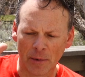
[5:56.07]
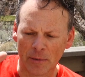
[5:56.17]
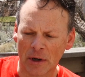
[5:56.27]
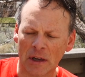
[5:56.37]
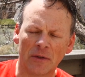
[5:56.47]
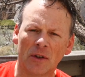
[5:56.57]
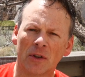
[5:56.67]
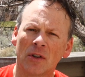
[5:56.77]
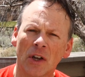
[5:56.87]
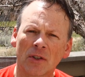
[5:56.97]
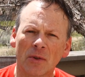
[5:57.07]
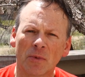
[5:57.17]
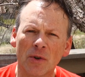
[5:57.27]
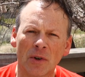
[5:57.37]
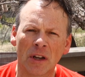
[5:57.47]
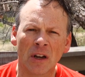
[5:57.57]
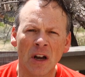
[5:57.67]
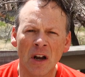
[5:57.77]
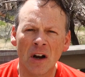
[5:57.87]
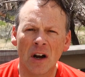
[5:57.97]
I'm gonna get the custom tuning
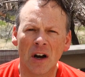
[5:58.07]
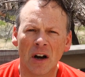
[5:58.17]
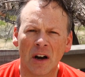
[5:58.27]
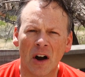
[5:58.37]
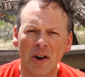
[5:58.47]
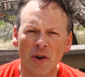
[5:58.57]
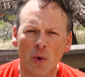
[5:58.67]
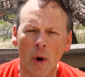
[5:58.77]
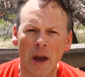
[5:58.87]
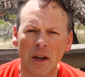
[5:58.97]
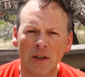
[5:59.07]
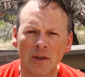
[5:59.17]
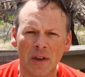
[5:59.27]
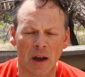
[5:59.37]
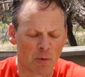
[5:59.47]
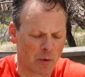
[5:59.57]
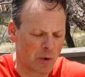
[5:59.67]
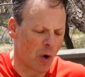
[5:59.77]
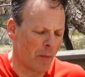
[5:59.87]
underway so that when we go